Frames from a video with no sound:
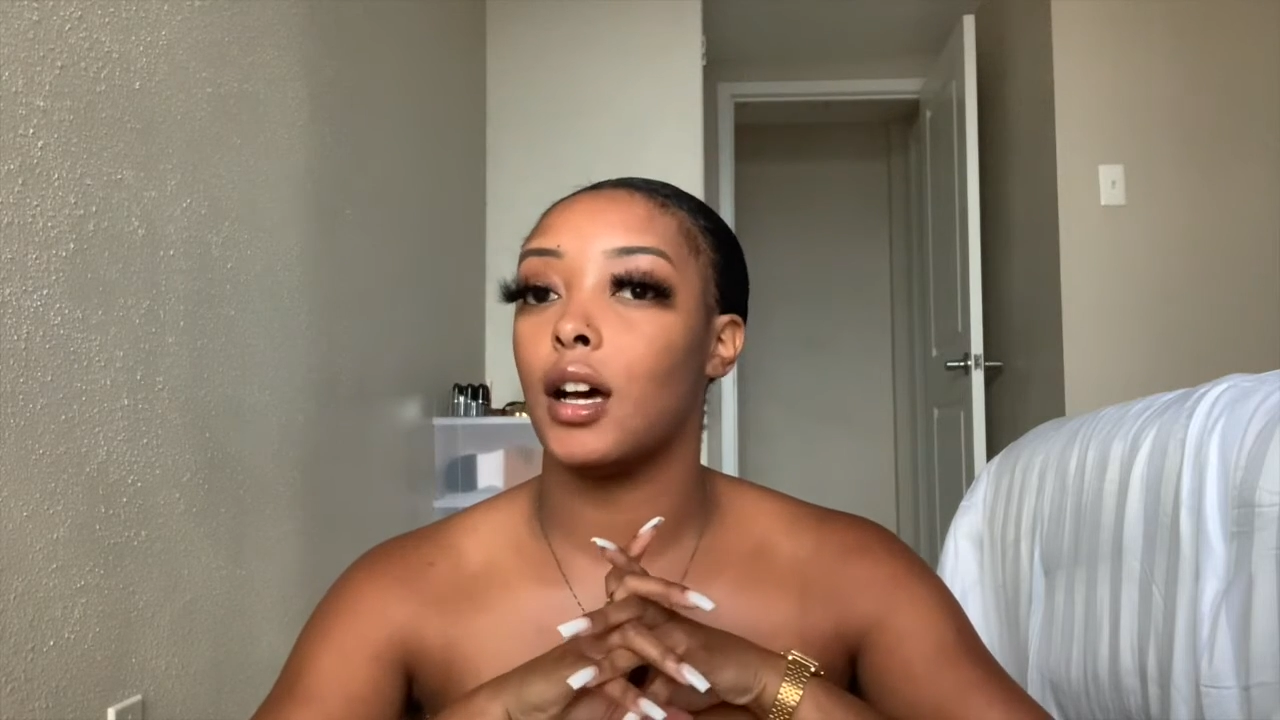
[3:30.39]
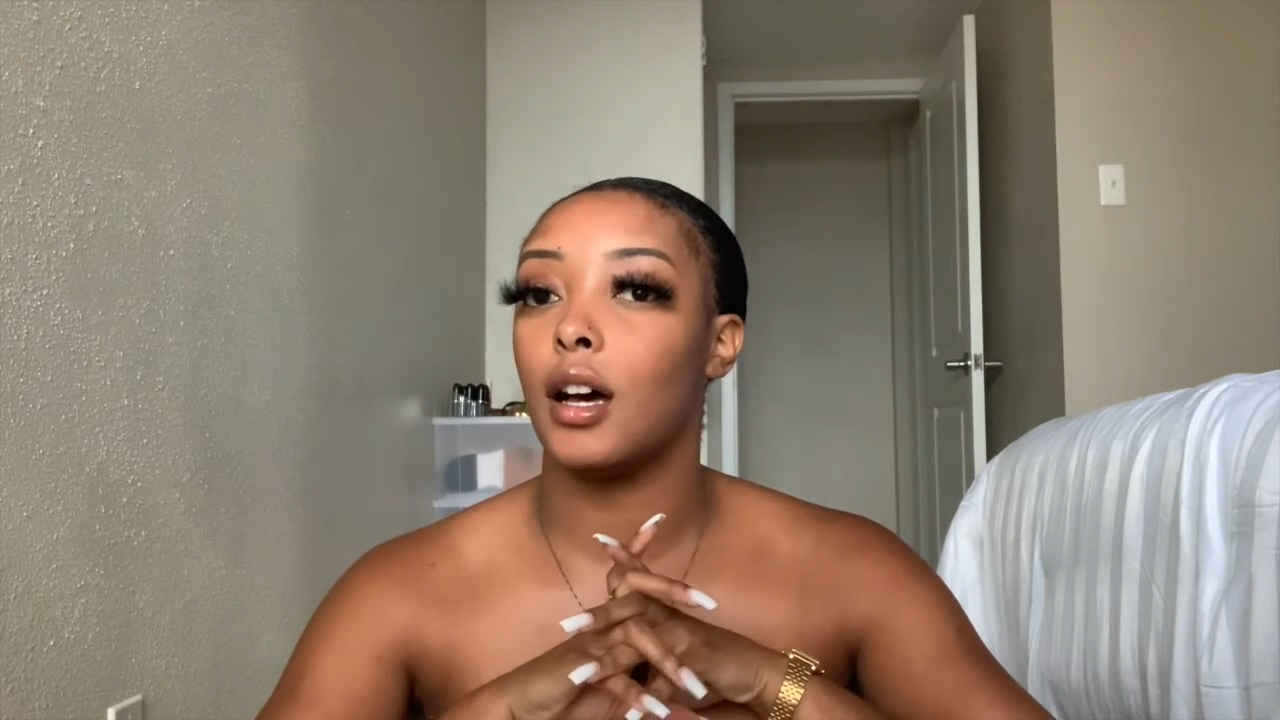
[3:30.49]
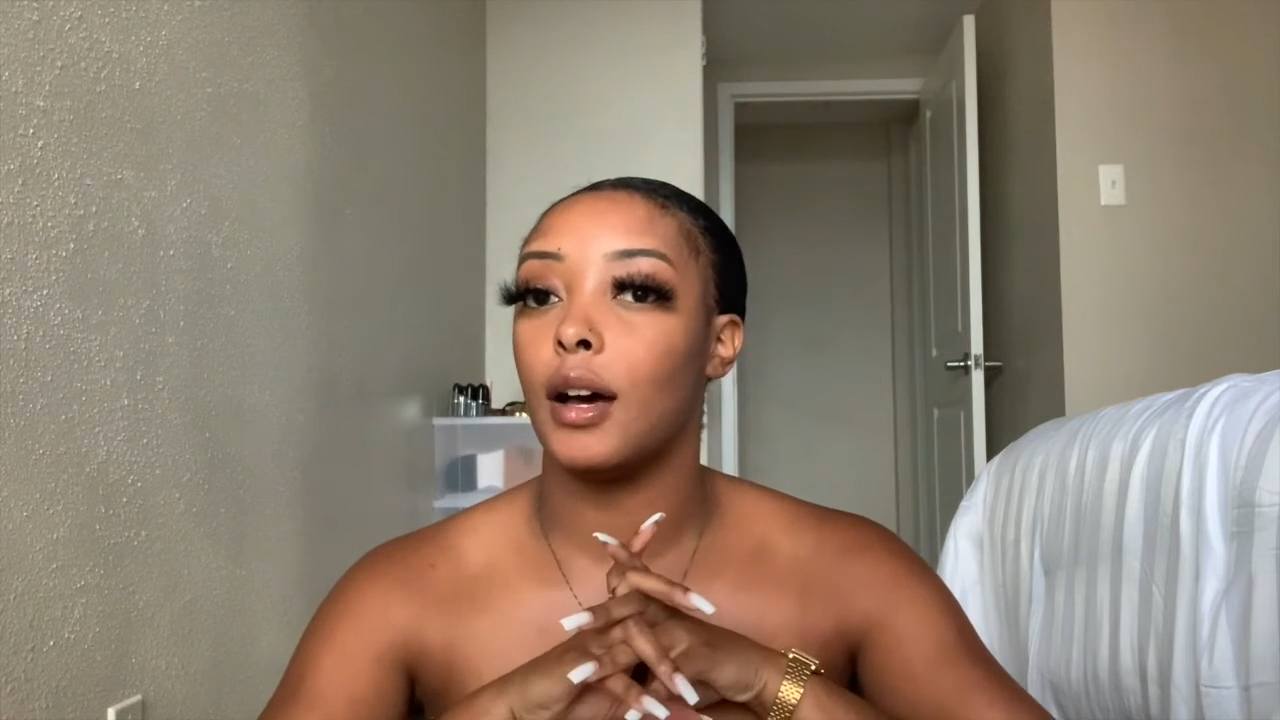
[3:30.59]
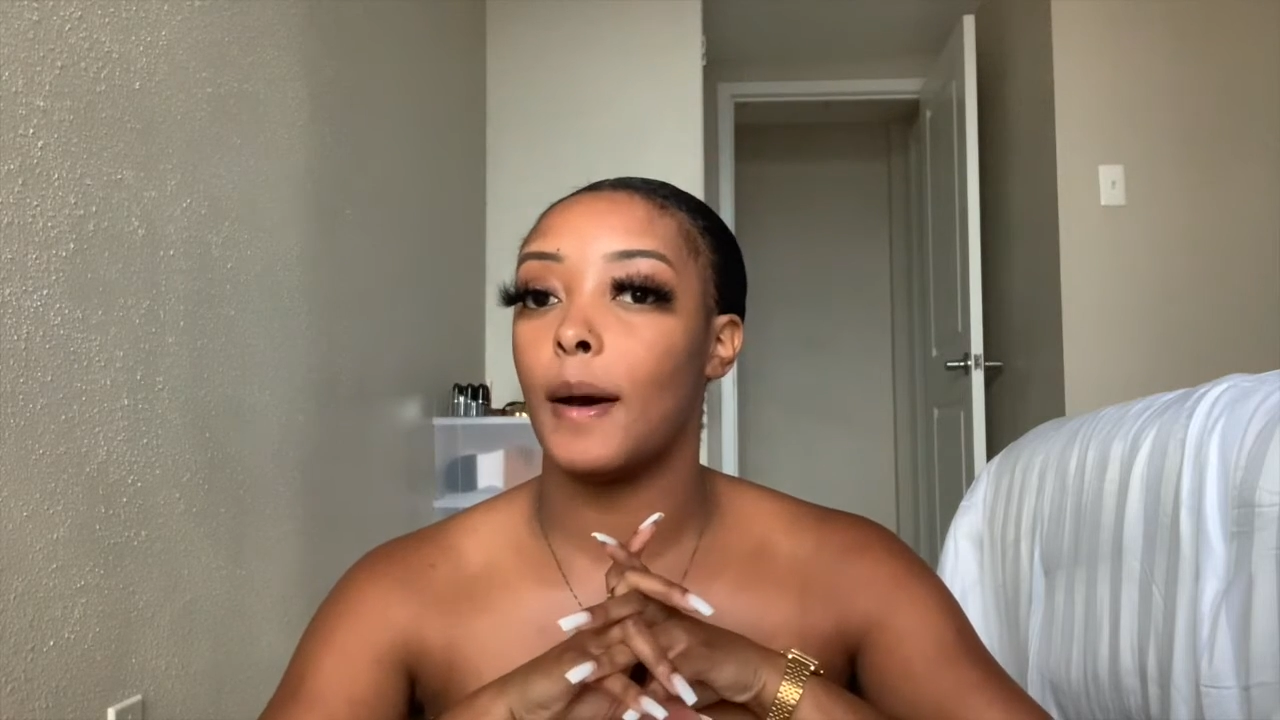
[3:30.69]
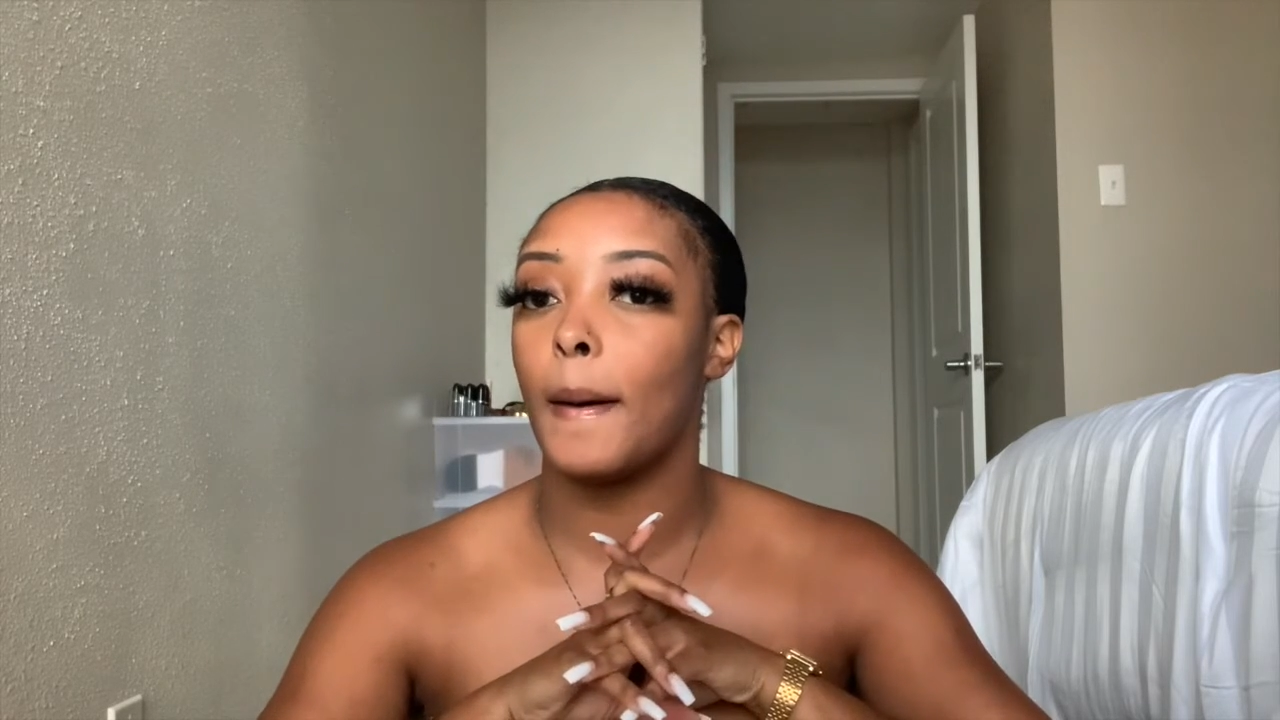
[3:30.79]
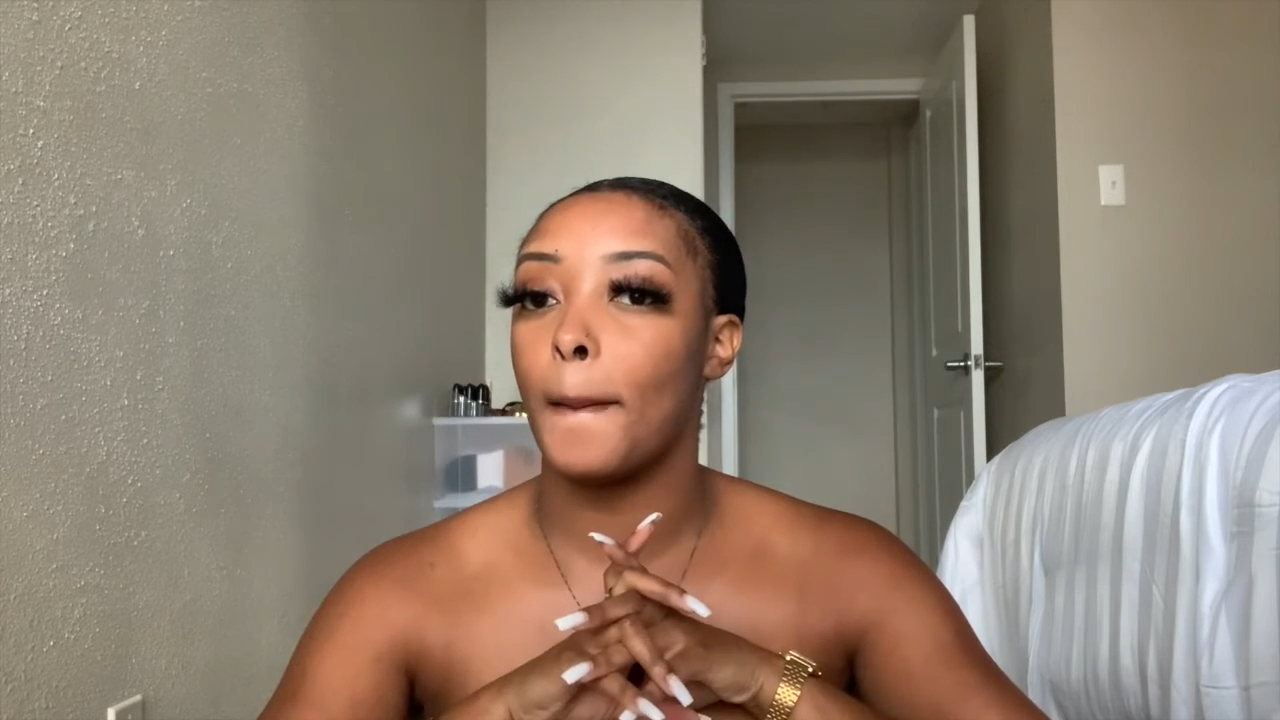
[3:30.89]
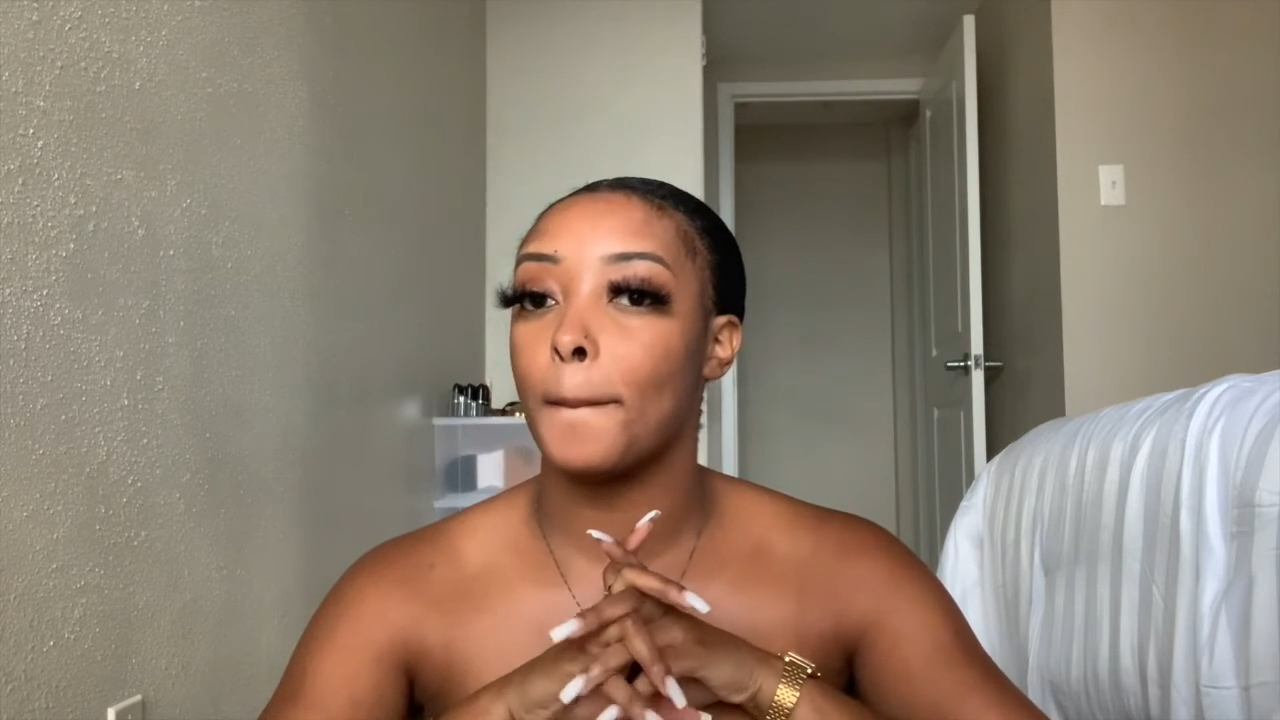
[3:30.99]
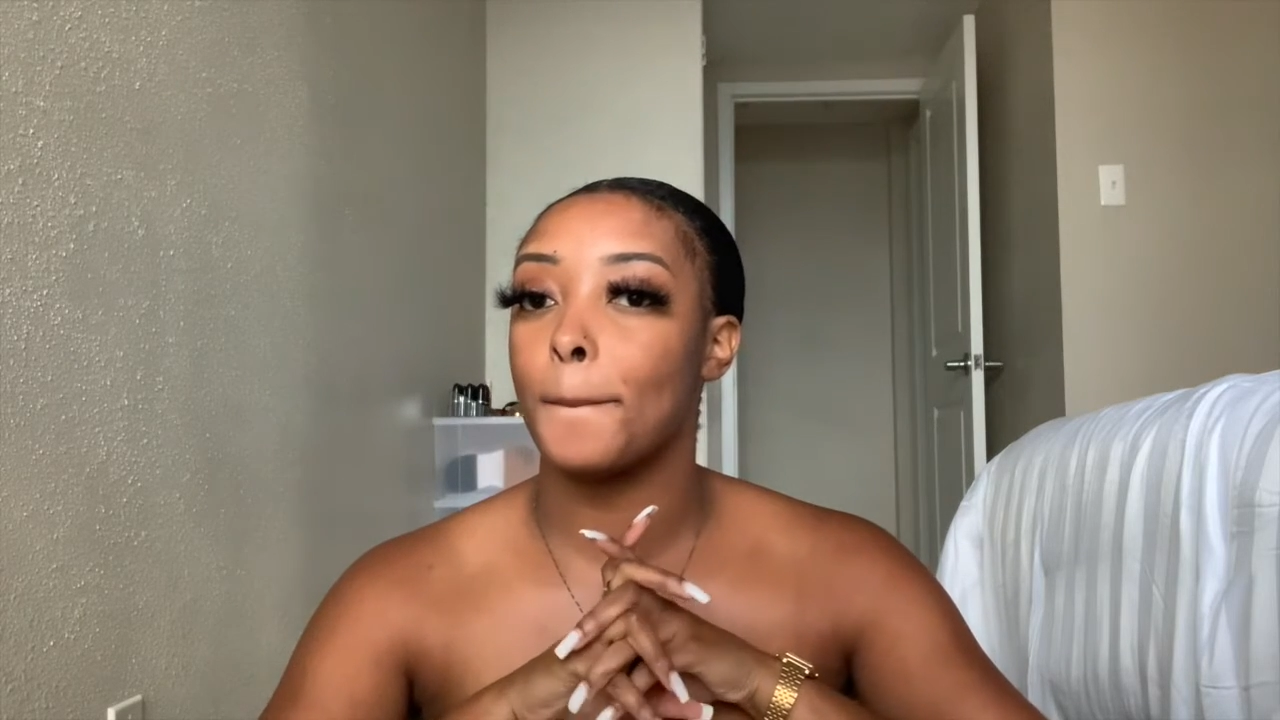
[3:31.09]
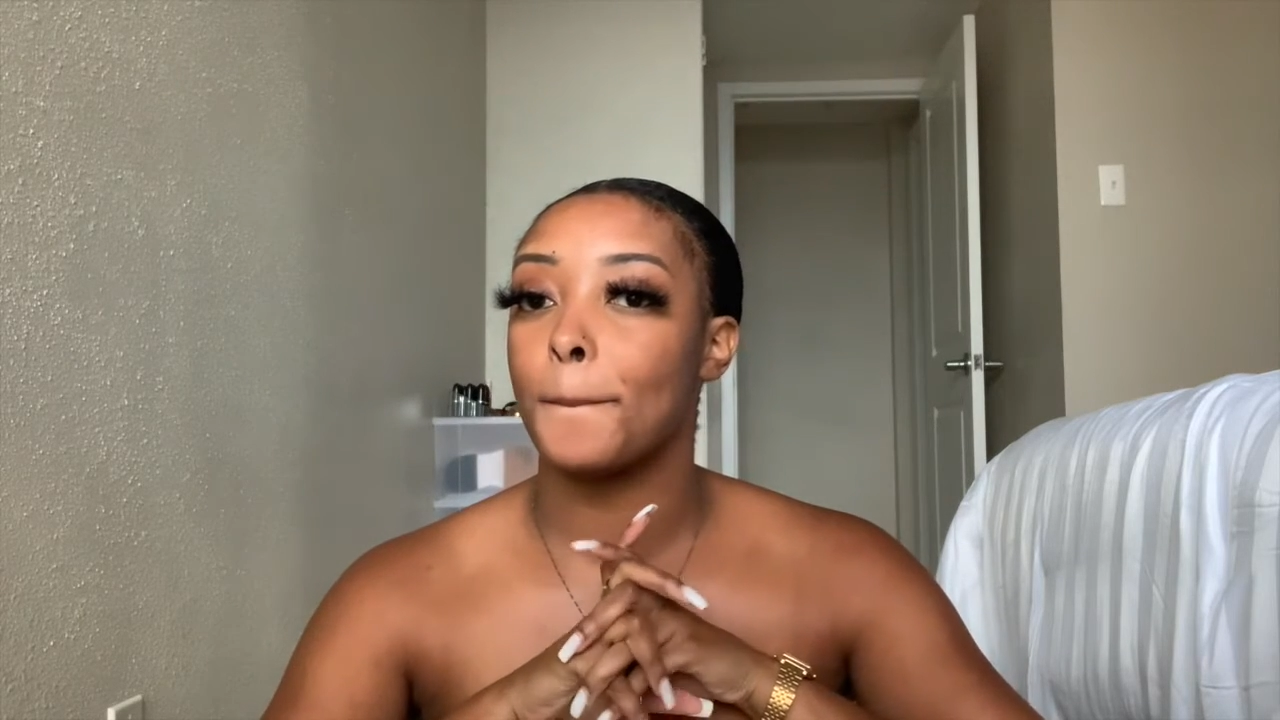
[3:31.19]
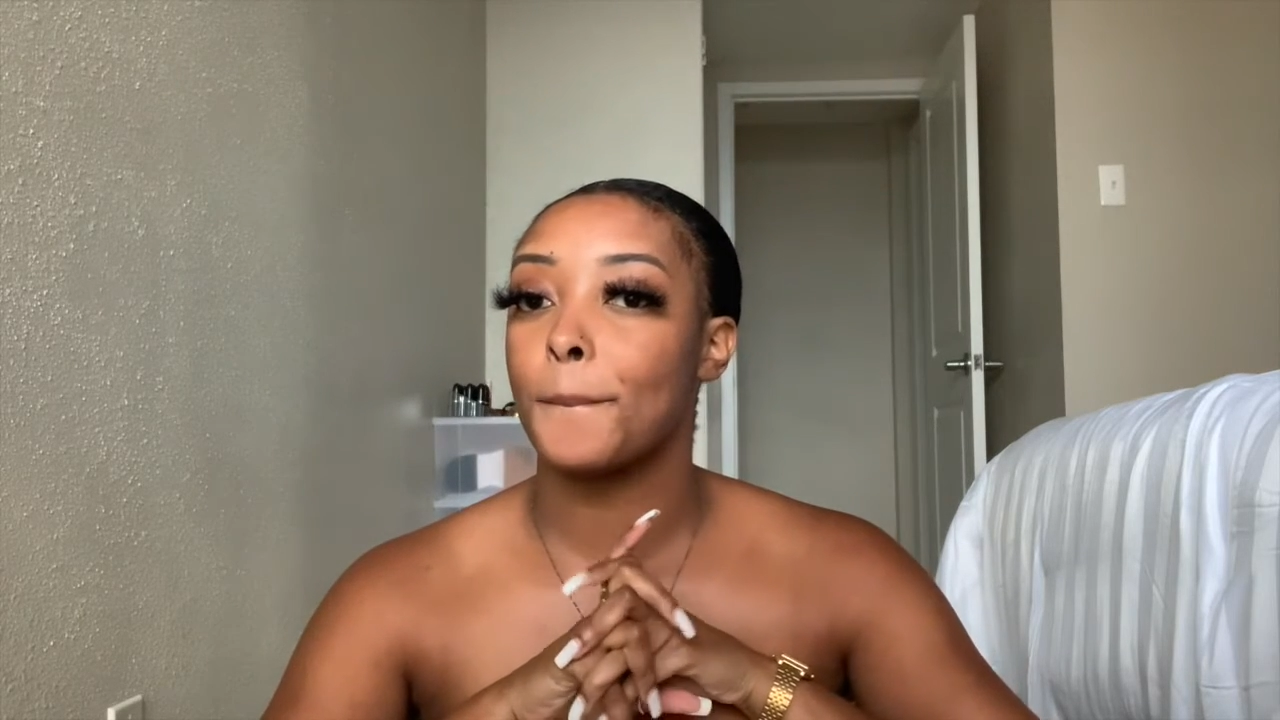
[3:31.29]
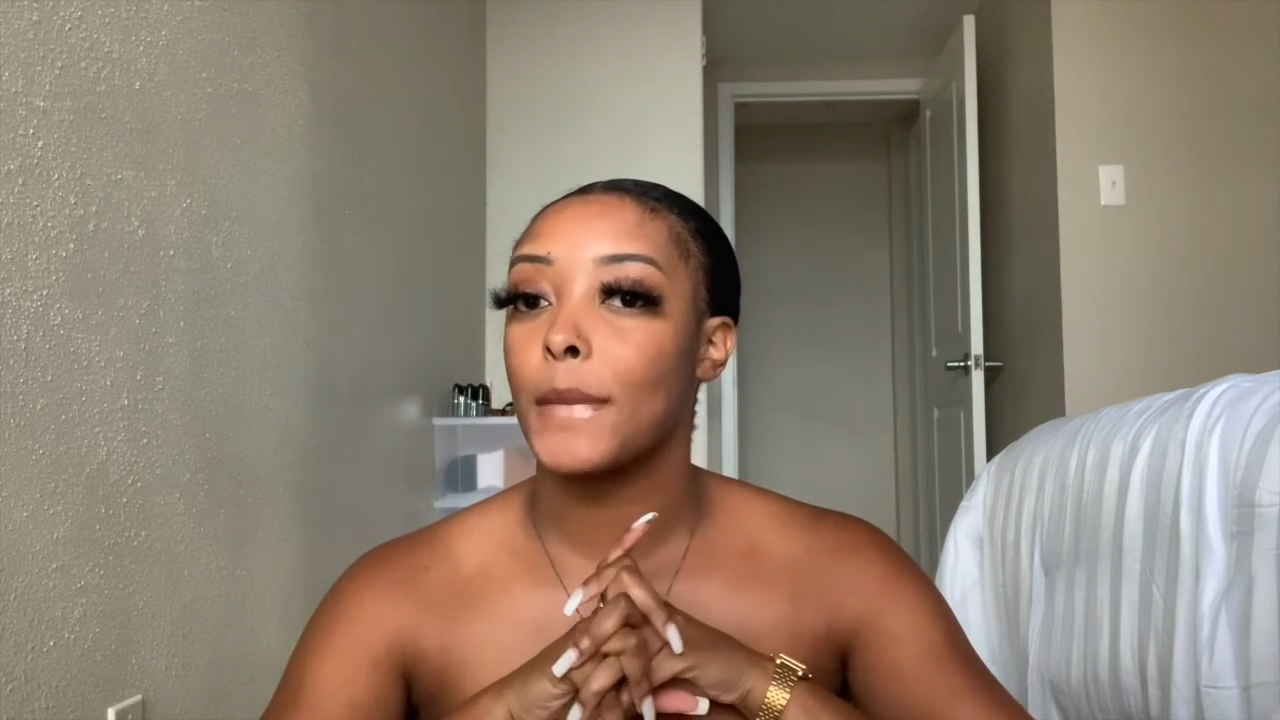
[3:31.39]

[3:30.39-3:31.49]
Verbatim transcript: Um,